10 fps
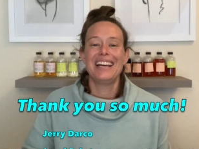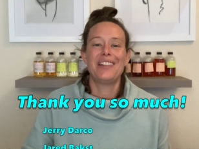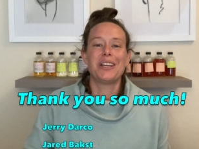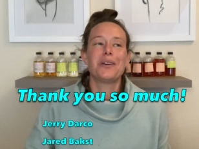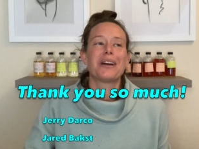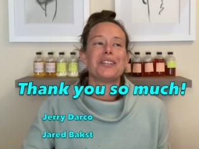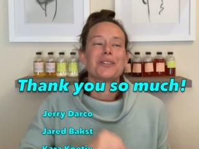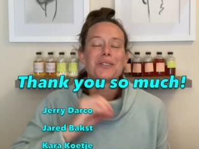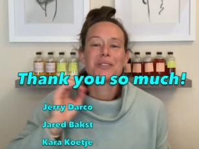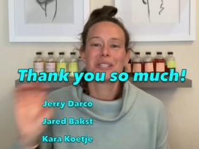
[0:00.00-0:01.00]
Thank you
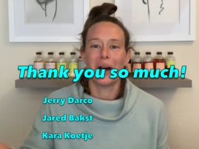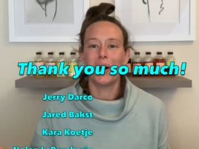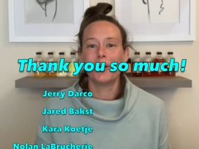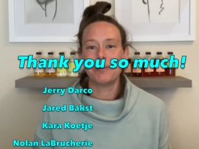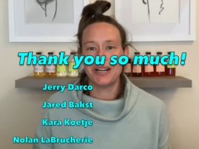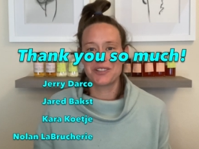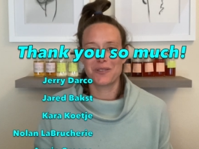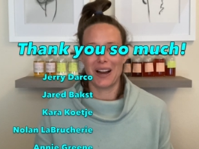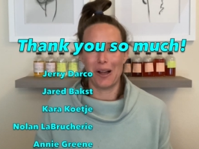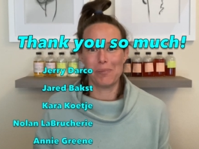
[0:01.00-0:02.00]
guys so much
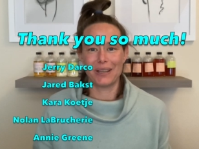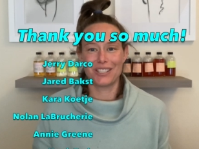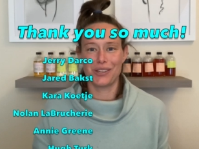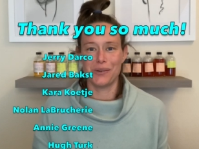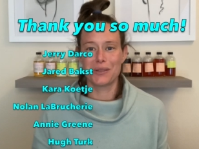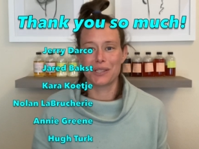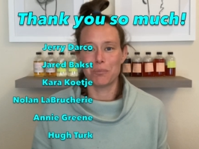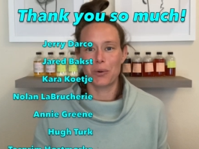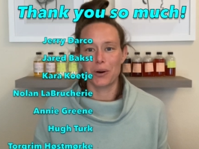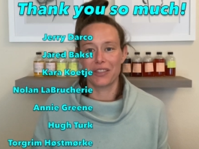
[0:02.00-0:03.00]
for helping to
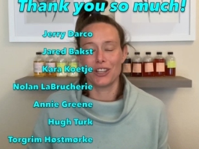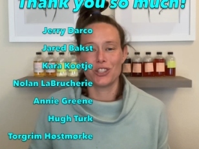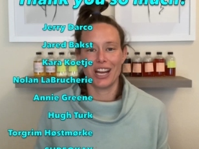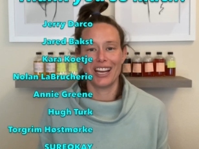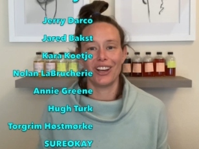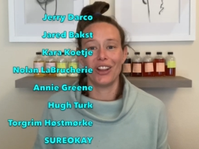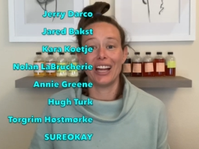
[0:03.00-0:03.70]
support the channel.